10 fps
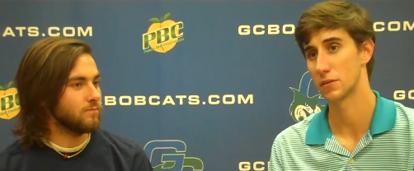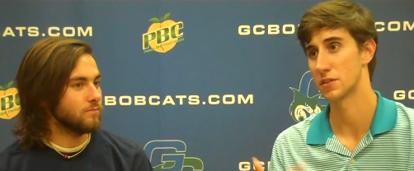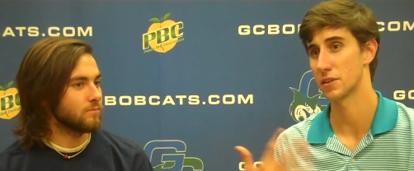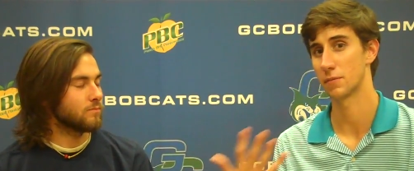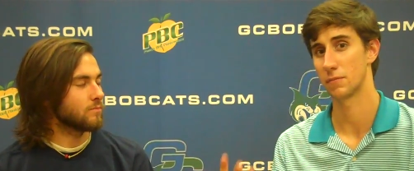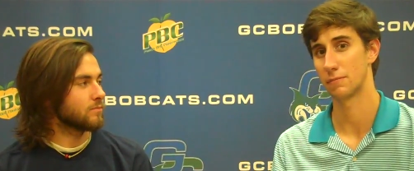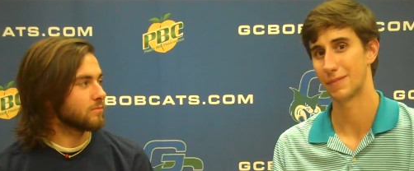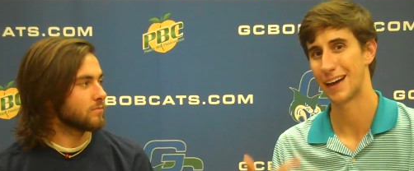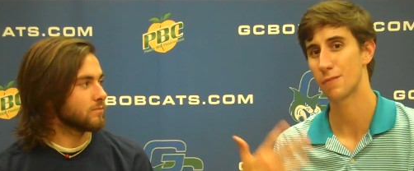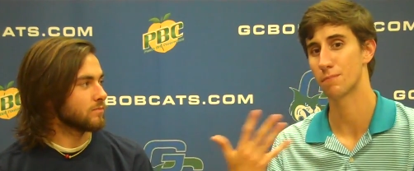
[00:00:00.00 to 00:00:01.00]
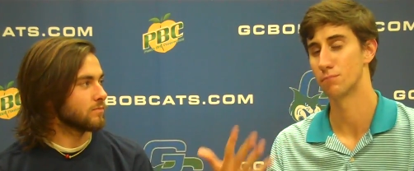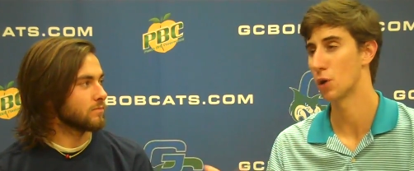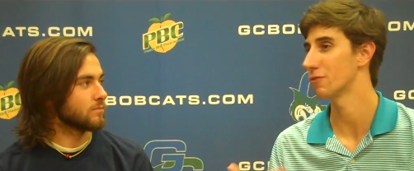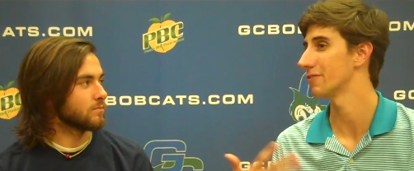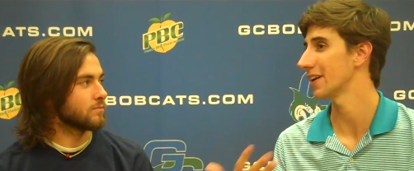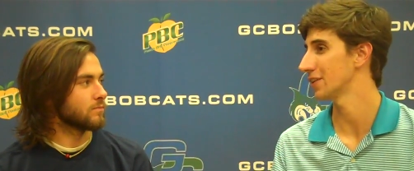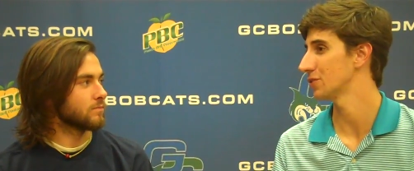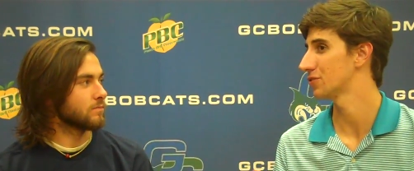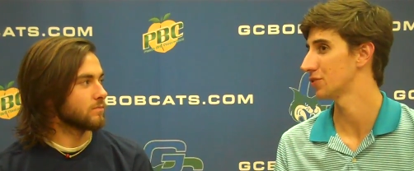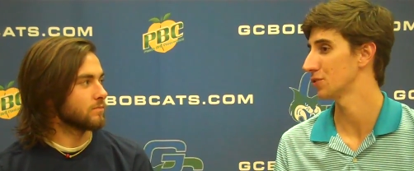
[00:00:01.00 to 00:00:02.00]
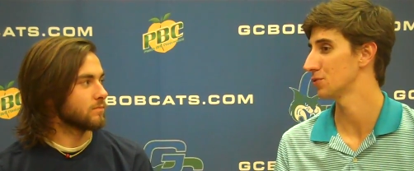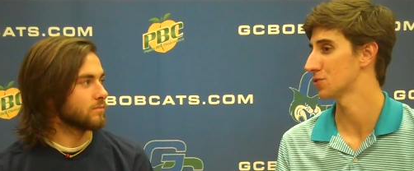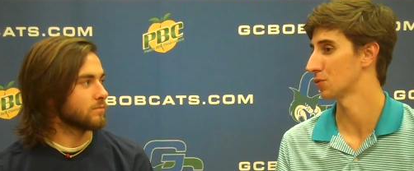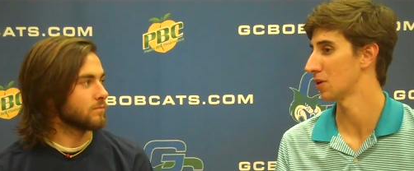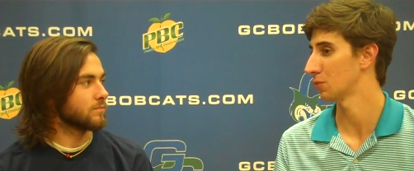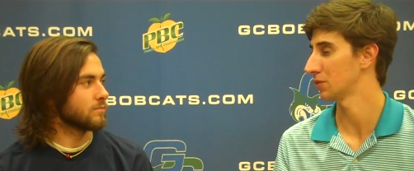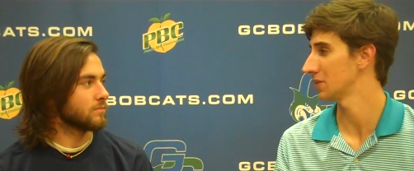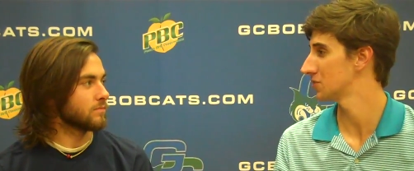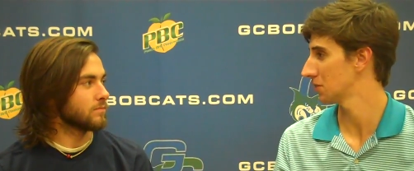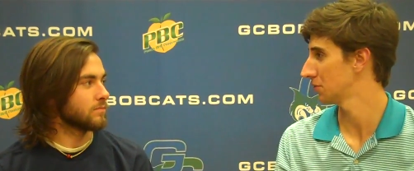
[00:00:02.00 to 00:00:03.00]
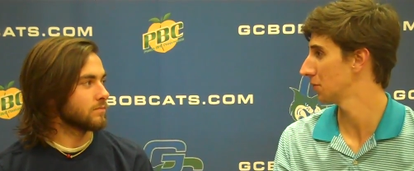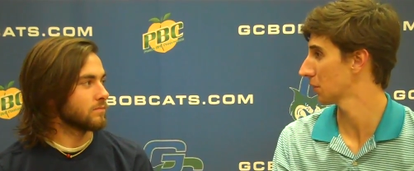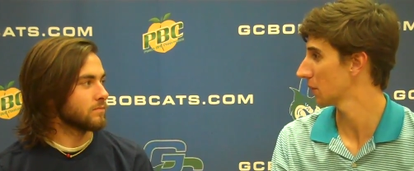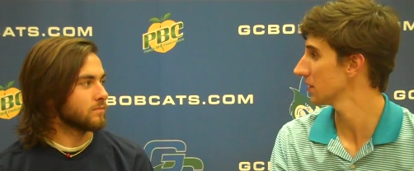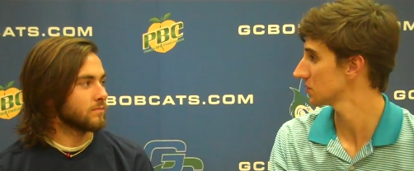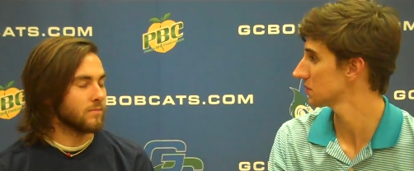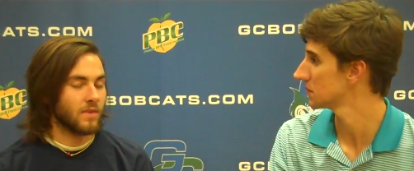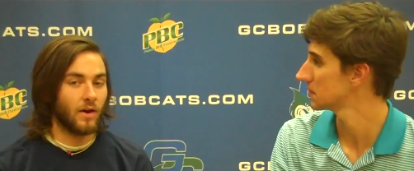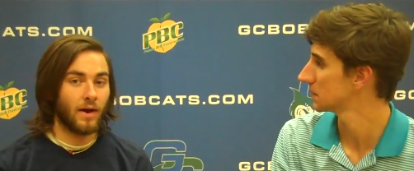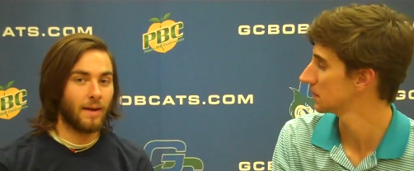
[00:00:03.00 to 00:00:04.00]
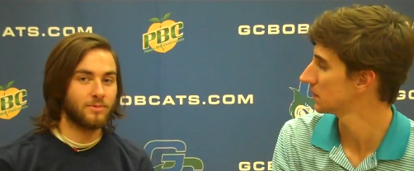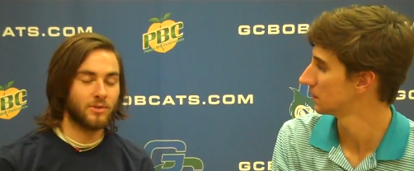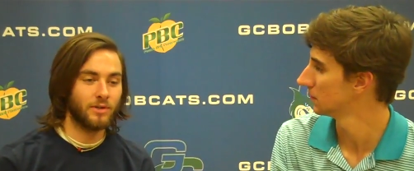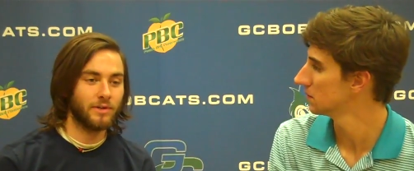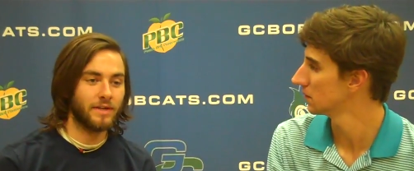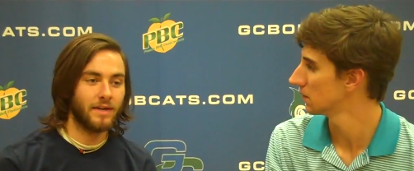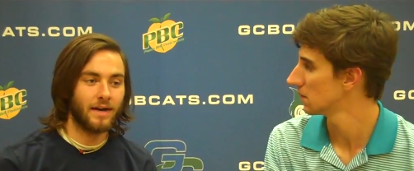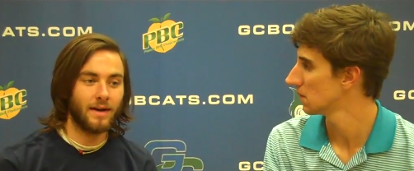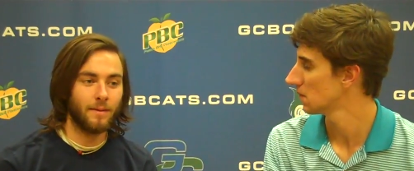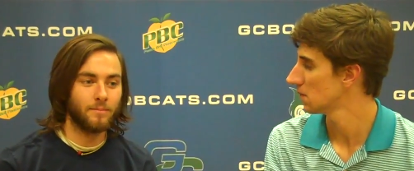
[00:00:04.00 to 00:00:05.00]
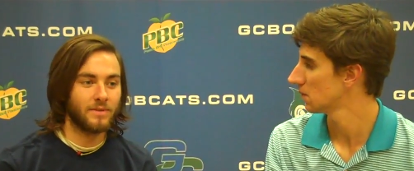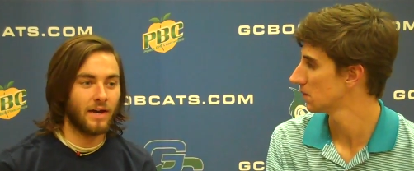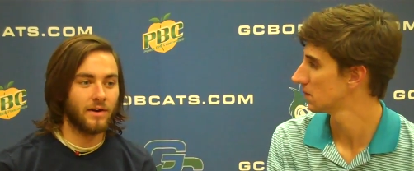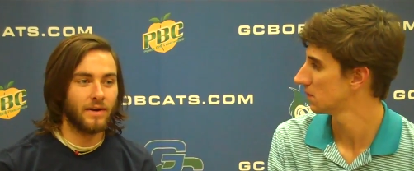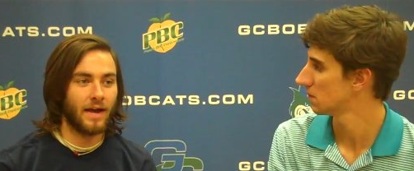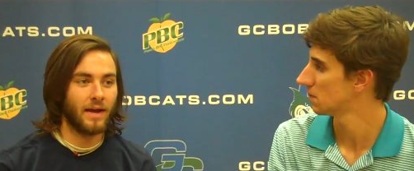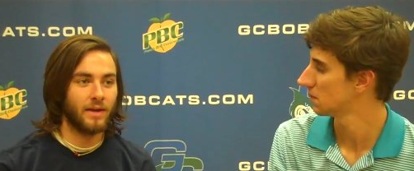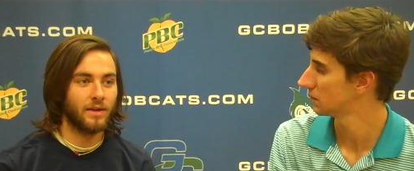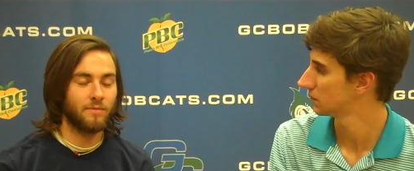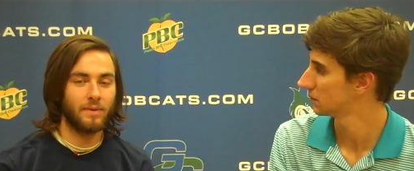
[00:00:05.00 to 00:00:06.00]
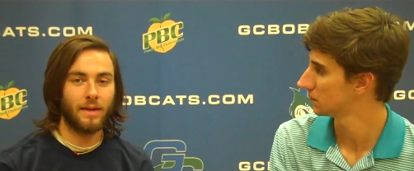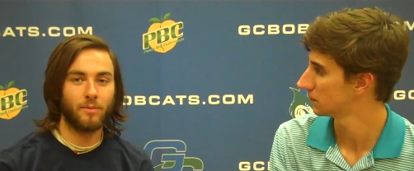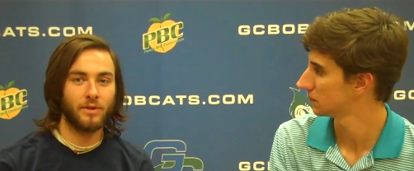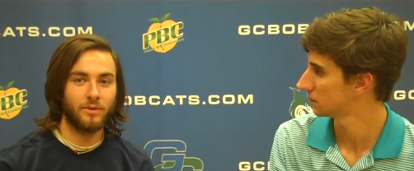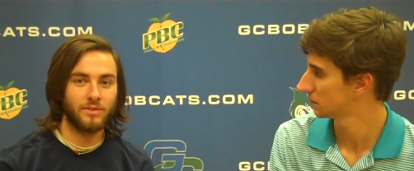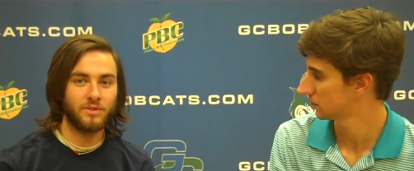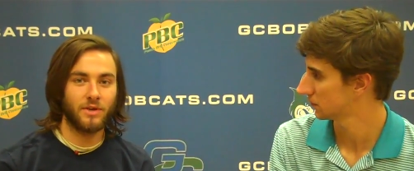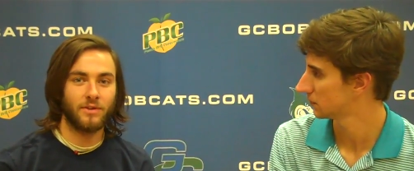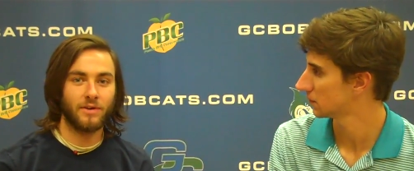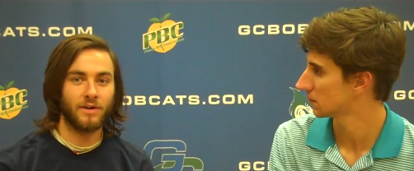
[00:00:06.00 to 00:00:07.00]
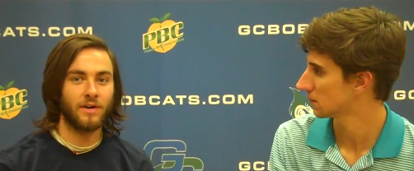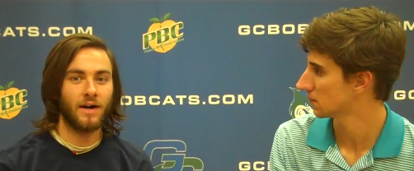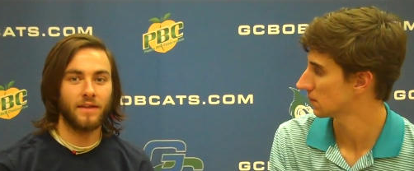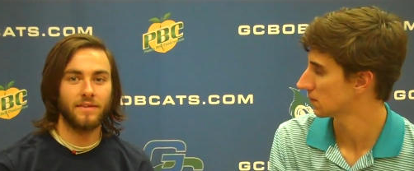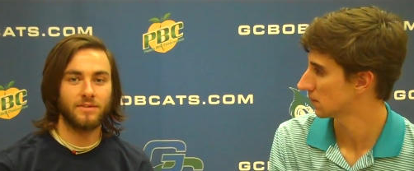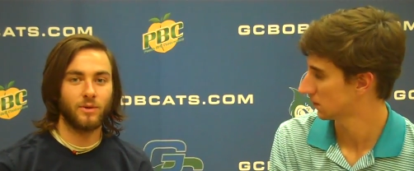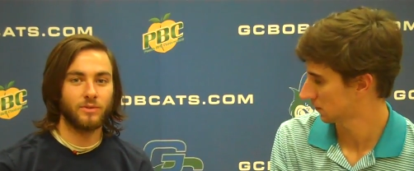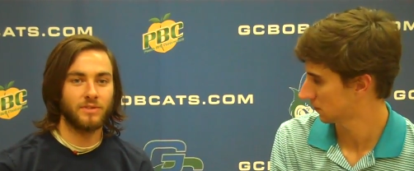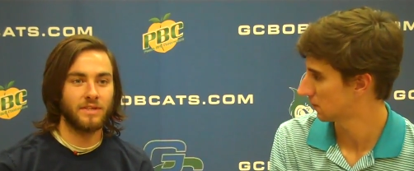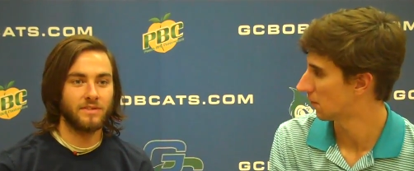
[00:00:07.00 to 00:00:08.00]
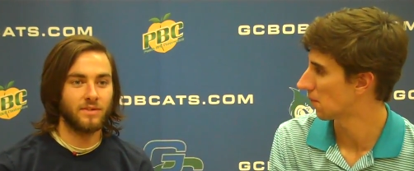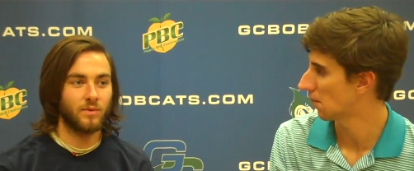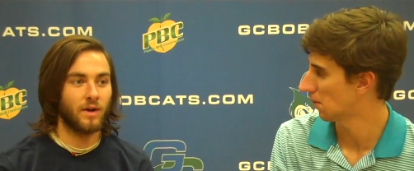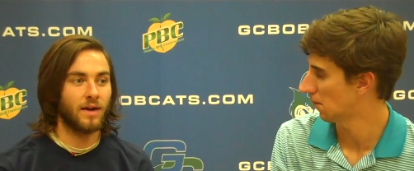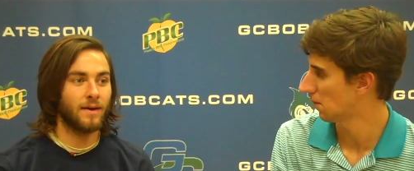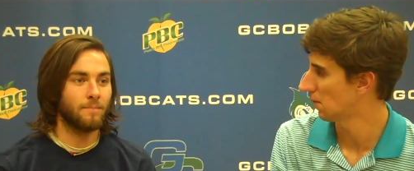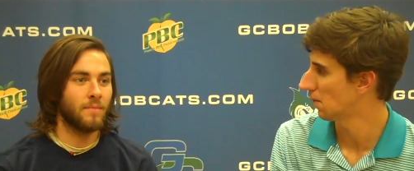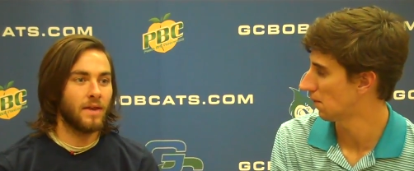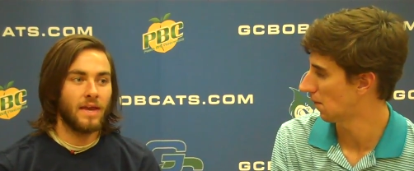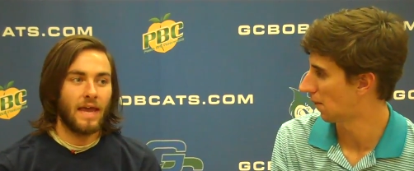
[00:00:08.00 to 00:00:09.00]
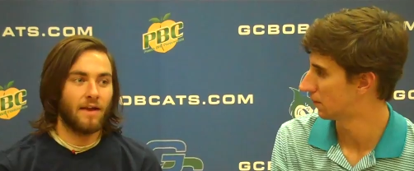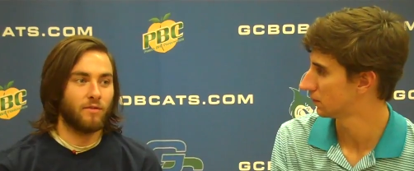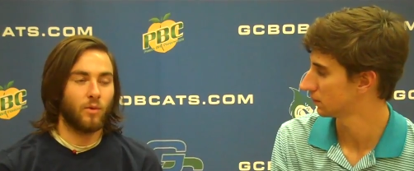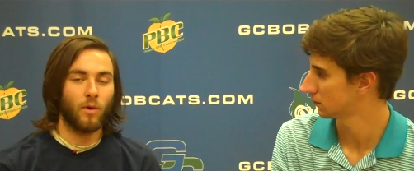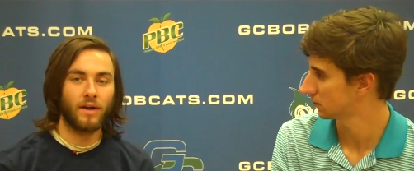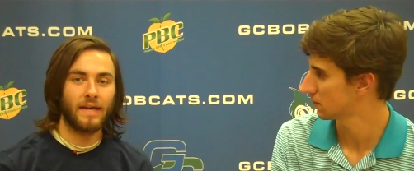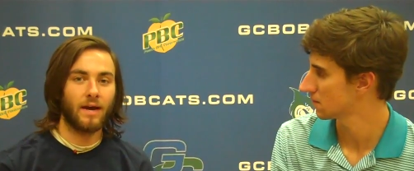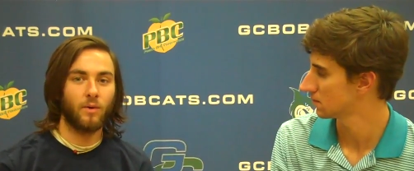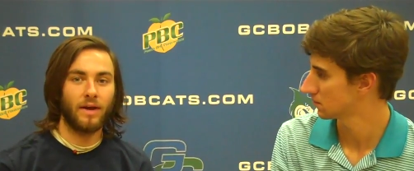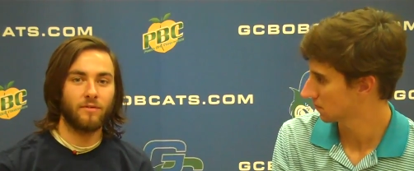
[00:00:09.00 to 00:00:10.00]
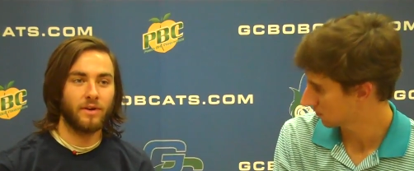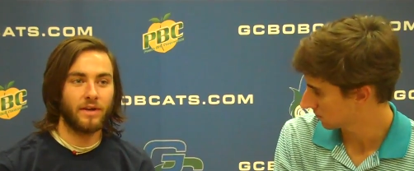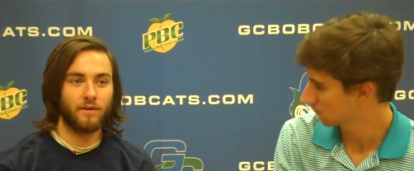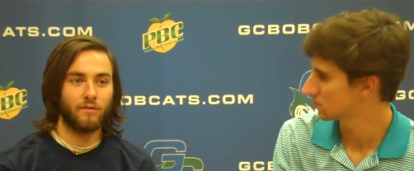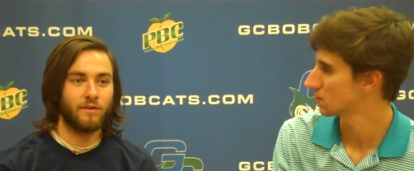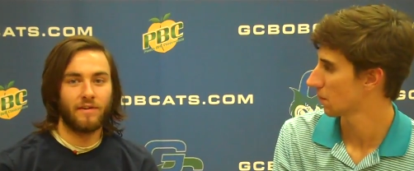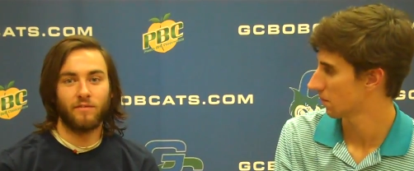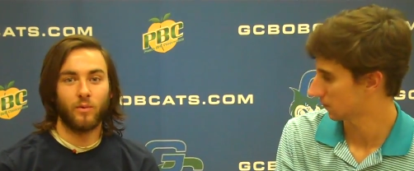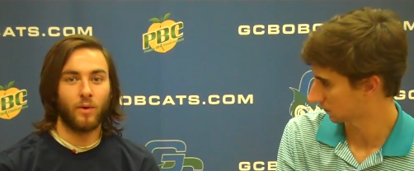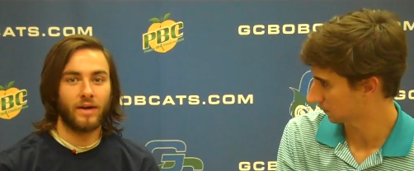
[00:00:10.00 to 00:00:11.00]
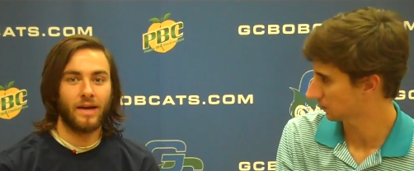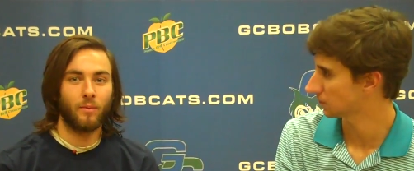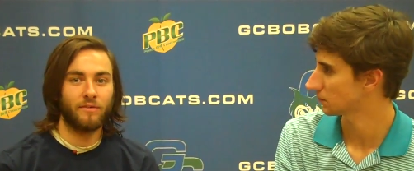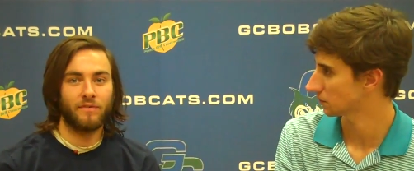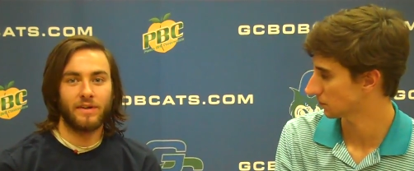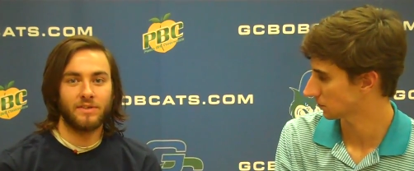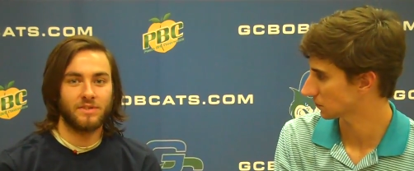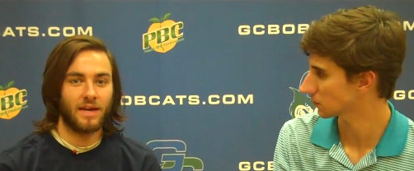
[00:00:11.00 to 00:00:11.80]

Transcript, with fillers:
Speaker 1: does it help motivate you two to run with each other during a race? Oh, absolutely. Um, Tyler and I
Speaker 2: have been able to use each other a lot this whole season. Um, every workout, every interval of every workout, we finish